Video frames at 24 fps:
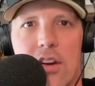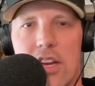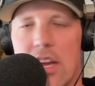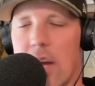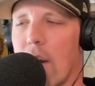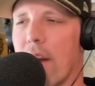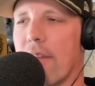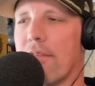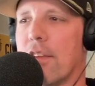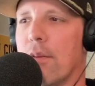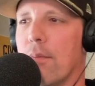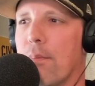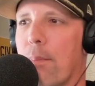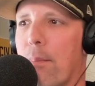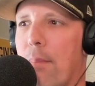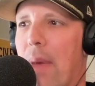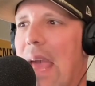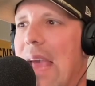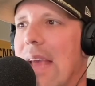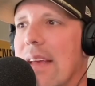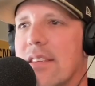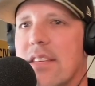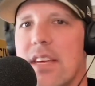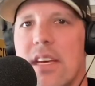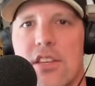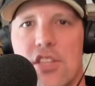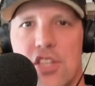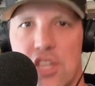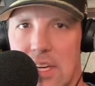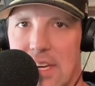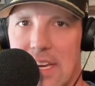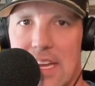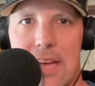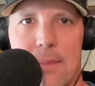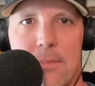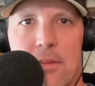You don't have to pay
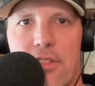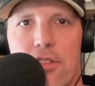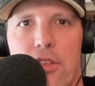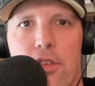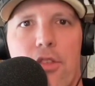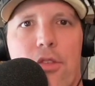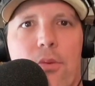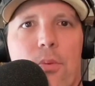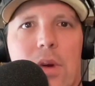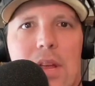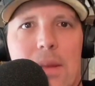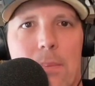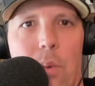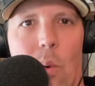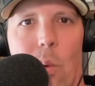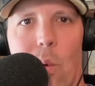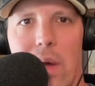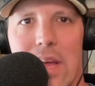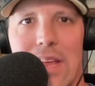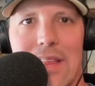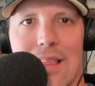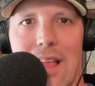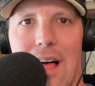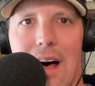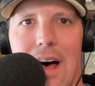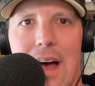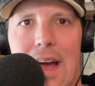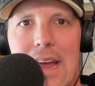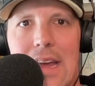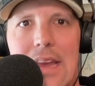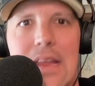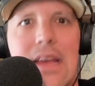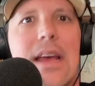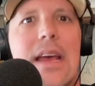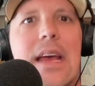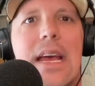attention to him at the three-point
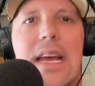line.